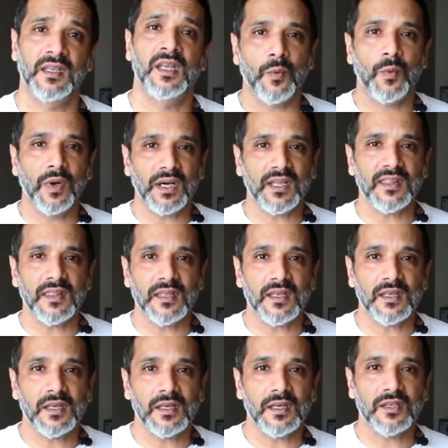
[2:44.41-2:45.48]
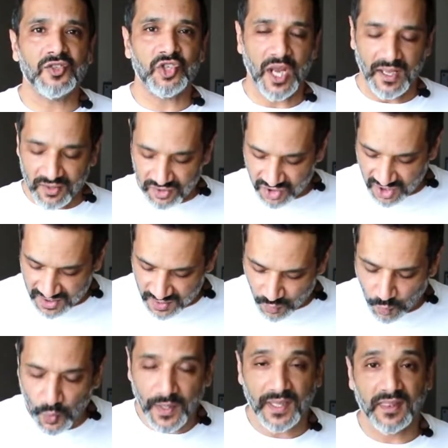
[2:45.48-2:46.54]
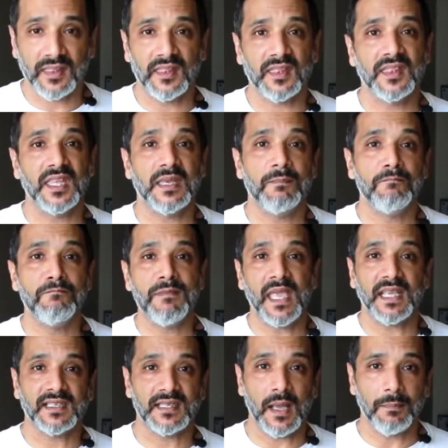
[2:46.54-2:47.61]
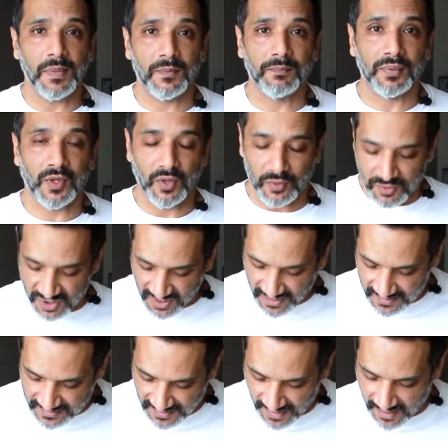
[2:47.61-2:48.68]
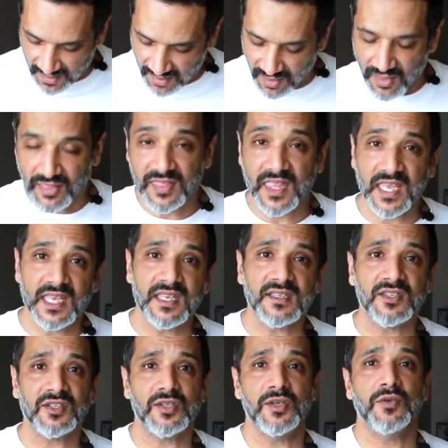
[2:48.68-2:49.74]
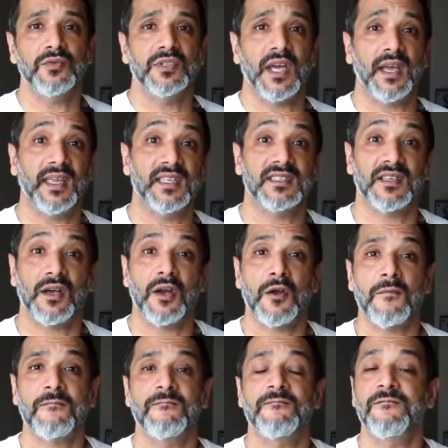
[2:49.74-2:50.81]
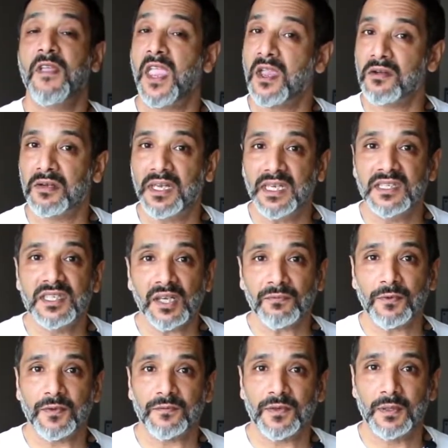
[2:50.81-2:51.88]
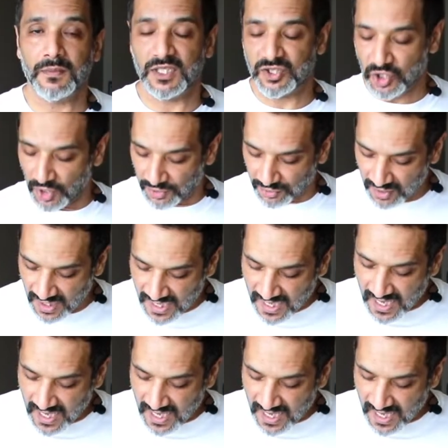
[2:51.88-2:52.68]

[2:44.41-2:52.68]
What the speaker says: One of the challenges with the mix-up approach is that these two diets are very different from each other,